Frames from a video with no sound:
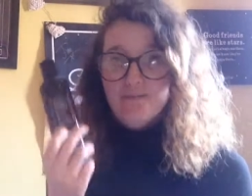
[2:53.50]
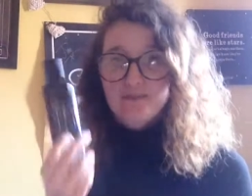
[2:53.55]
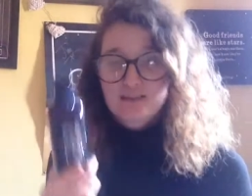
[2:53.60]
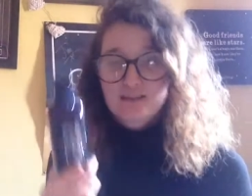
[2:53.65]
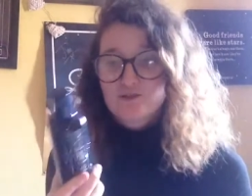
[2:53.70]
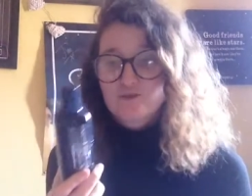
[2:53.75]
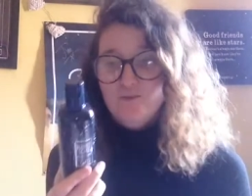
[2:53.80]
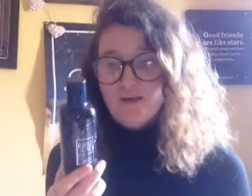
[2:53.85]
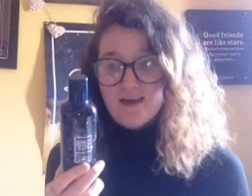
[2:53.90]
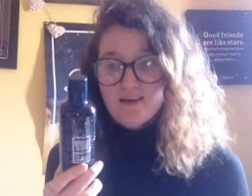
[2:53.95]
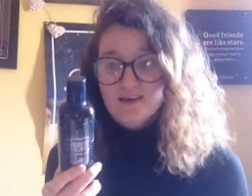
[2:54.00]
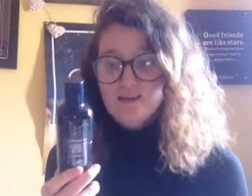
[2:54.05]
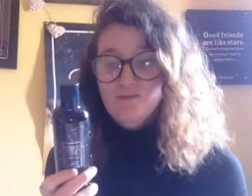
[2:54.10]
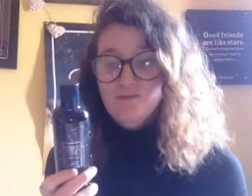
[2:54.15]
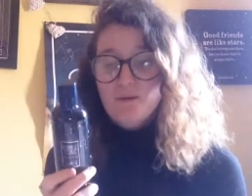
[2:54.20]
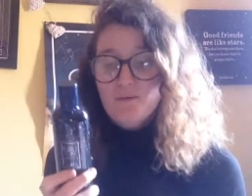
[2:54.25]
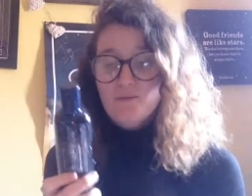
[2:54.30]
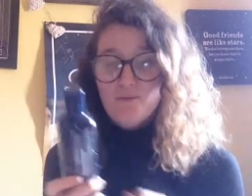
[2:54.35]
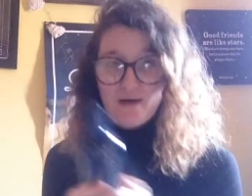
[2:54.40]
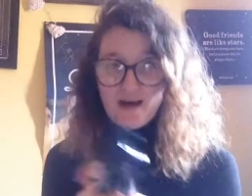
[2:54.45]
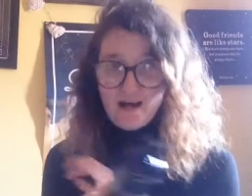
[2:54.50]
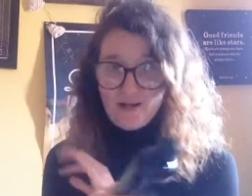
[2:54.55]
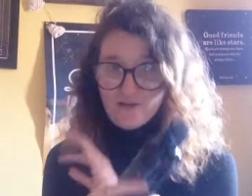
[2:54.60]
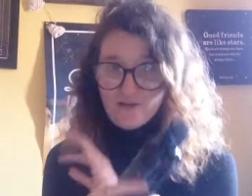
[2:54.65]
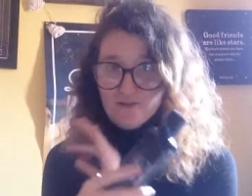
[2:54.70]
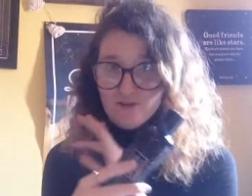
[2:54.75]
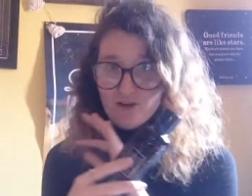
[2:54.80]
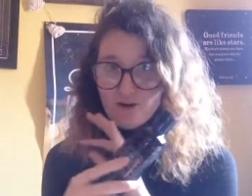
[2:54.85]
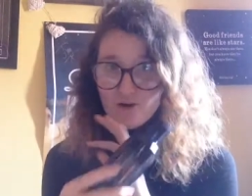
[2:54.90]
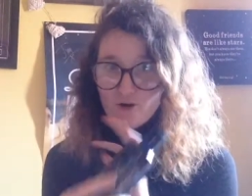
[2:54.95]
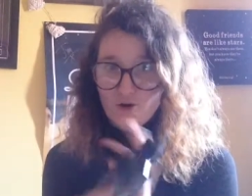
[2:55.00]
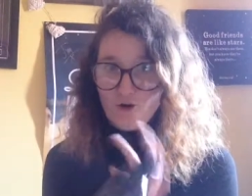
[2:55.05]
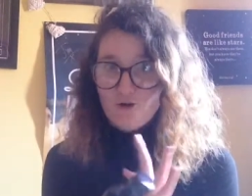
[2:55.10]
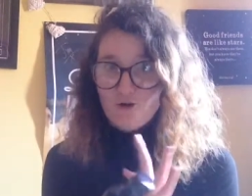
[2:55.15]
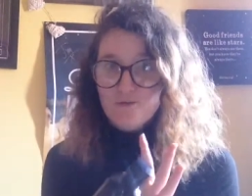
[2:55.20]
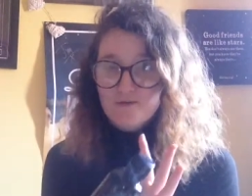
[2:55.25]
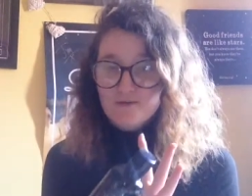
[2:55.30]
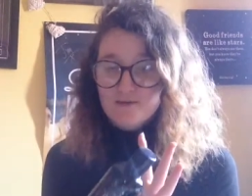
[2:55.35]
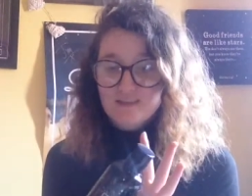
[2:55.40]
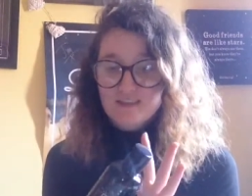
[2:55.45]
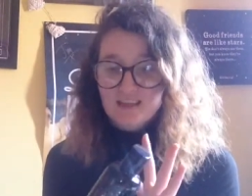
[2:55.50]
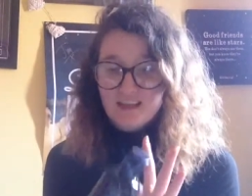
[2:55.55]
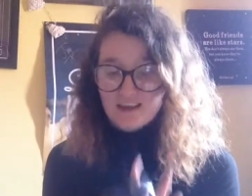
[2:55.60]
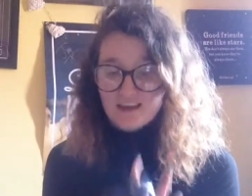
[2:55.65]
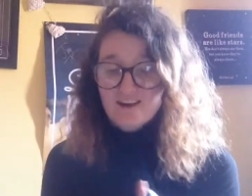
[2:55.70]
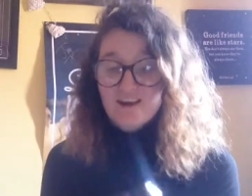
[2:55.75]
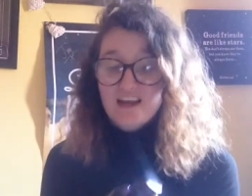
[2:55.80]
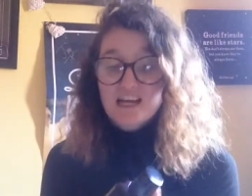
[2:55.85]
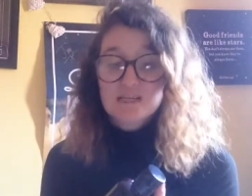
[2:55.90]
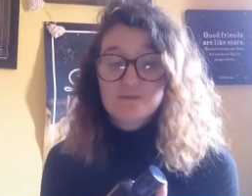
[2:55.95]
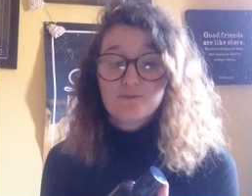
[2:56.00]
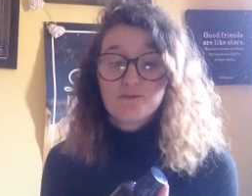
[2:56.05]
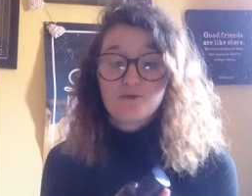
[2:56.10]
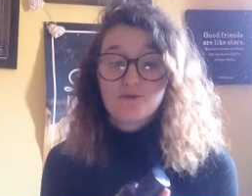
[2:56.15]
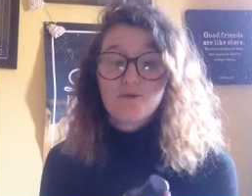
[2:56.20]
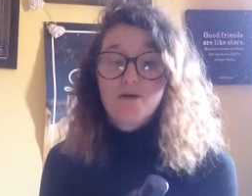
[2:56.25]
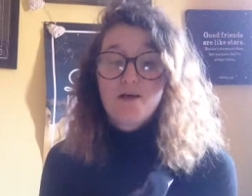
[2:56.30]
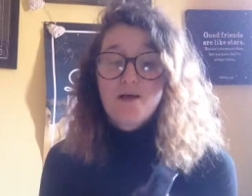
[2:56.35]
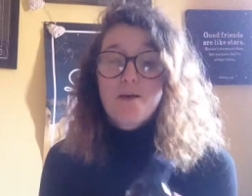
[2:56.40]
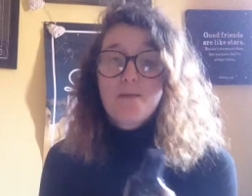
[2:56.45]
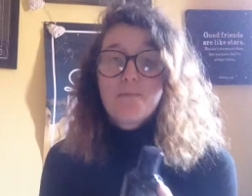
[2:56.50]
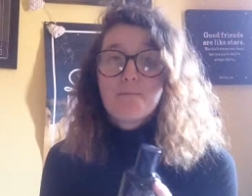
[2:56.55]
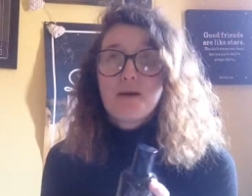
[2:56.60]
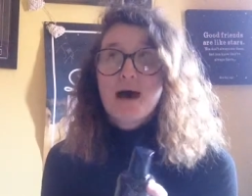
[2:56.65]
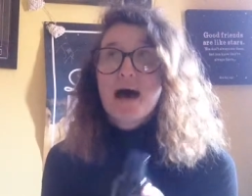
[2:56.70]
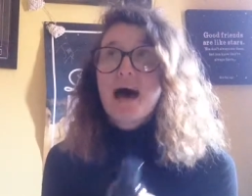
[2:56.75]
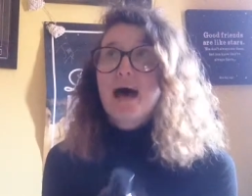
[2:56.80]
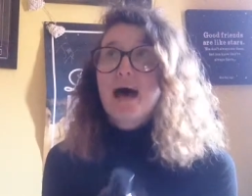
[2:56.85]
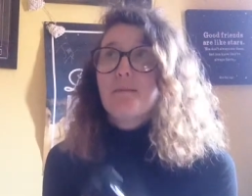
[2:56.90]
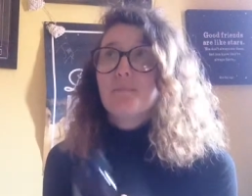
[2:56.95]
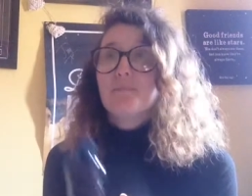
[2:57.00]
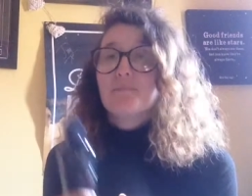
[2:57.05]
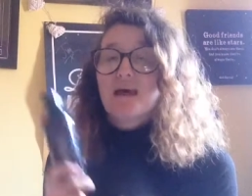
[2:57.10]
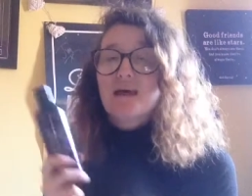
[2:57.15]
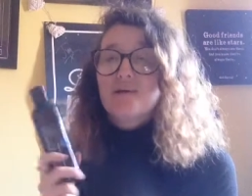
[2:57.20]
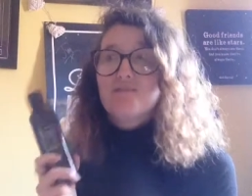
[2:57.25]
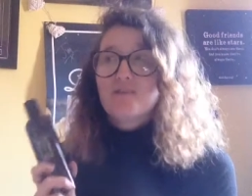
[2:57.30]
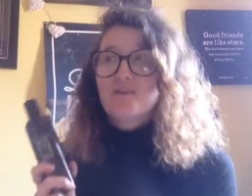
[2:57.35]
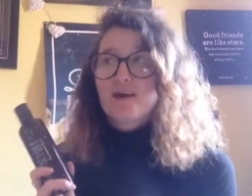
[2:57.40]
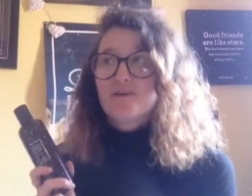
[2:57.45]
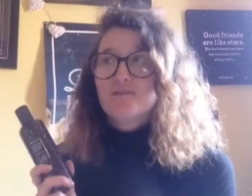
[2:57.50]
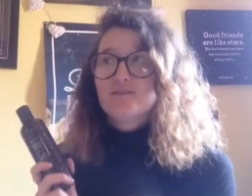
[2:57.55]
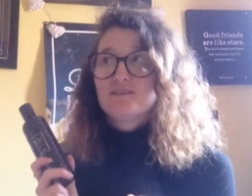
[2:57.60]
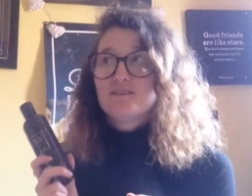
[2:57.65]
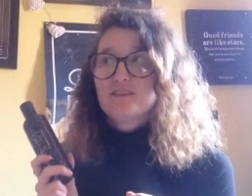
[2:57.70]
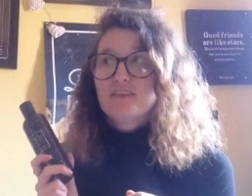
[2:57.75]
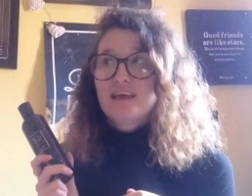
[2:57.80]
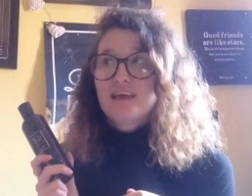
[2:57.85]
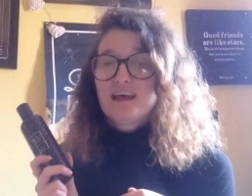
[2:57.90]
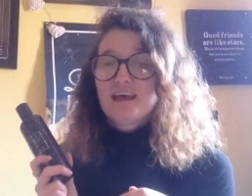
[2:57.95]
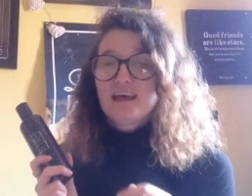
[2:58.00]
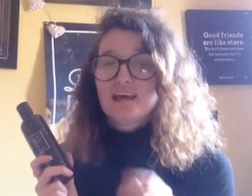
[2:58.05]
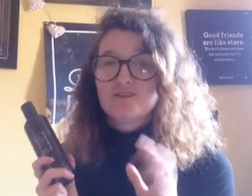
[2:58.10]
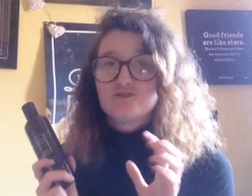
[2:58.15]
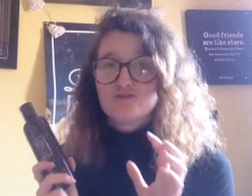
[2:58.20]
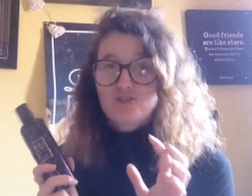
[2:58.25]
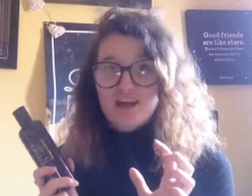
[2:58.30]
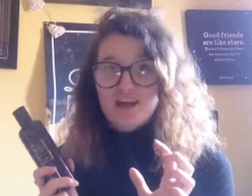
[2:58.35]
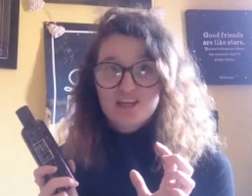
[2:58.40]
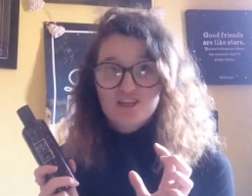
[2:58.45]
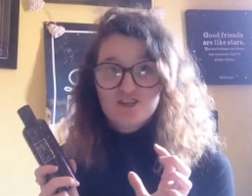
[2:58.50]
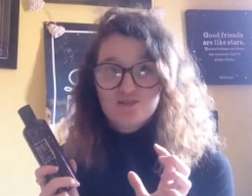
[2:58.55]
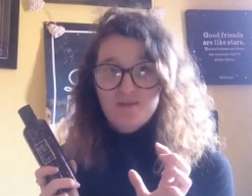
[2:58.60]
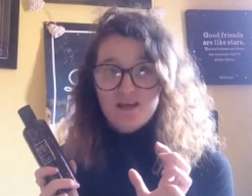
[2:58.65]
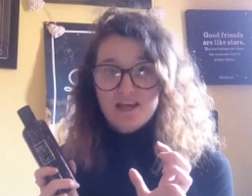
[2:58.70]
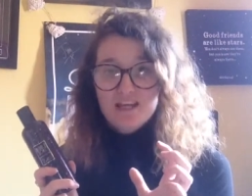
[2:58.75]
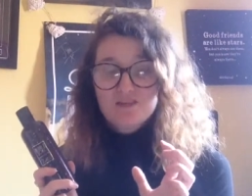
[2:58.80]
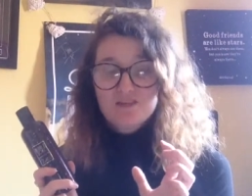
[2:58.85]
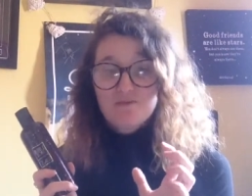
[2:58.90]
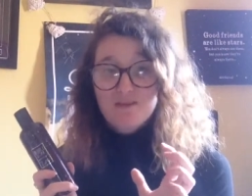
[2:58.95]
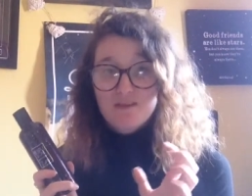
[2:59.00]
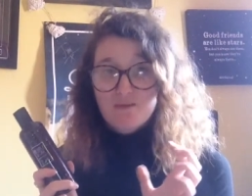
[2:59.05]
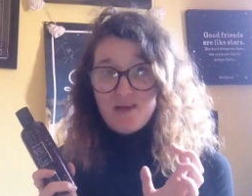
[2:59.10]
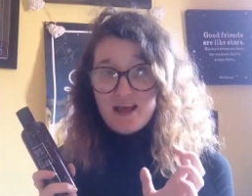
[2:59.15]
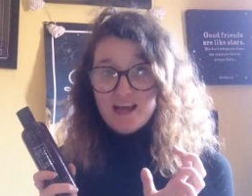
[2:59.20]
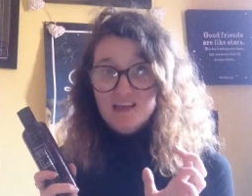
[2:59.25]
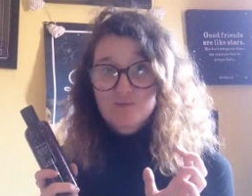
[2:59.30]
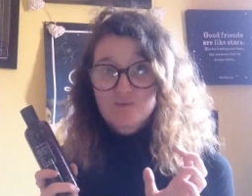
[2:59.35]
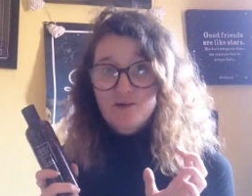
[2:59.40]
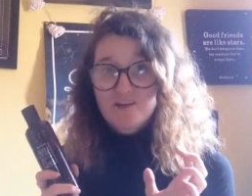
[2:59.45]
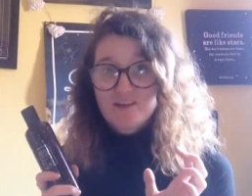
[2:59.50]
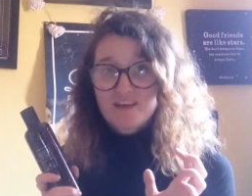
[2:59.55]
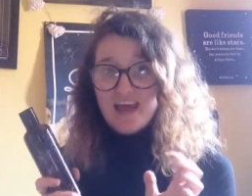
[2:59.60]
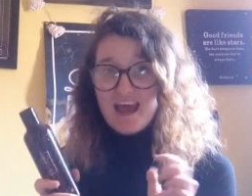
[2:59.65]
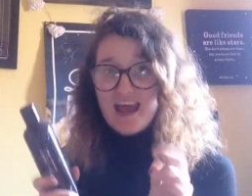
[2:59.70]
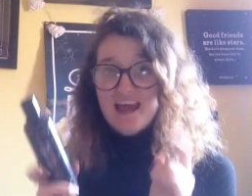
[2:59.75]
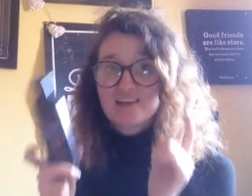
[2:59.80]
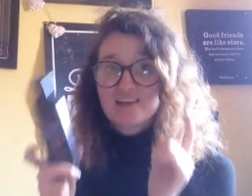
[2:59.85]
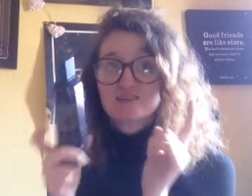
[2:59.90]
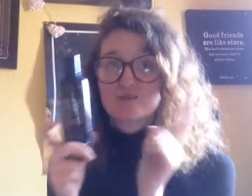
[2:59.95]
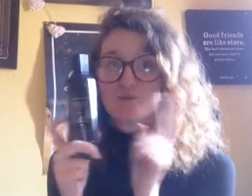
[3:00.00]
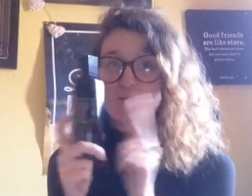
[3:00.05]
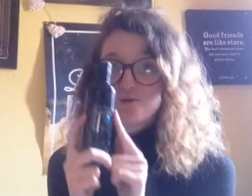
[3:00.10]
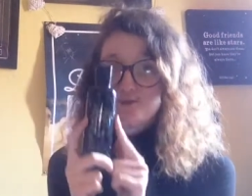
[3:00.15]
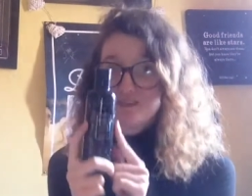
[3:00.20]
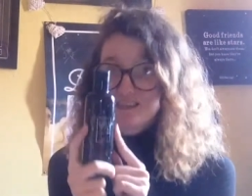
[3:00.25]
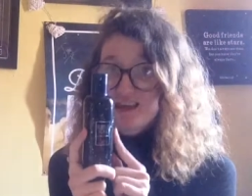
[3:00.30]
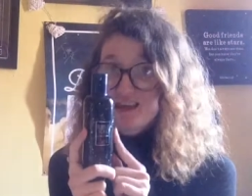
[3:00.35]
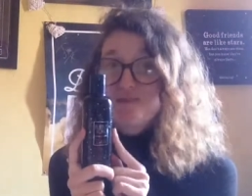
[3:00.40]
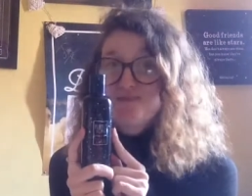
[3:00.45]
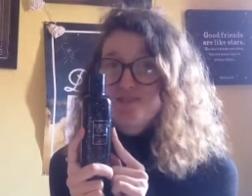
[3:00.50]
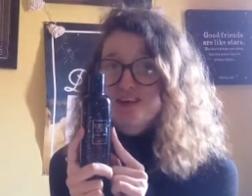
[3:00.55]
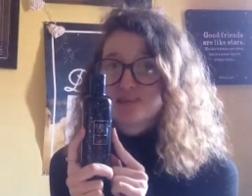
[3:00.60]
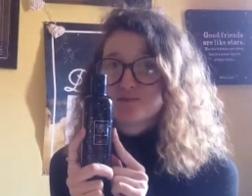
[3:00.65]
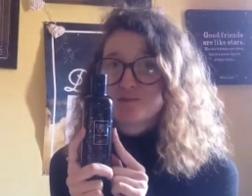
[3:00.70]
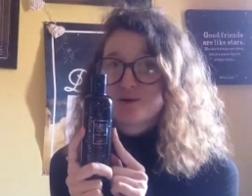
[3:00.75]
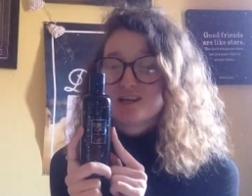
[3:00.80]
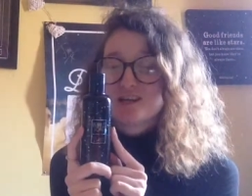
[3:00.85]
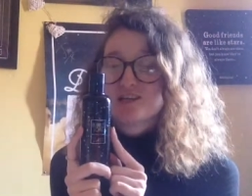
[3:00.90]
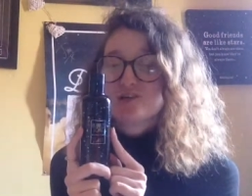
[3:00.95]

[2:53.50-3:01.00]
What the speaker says: Zoella's bubble baths are always incredible, but I found the Drench Me to be the best one yet, so we'll see if this one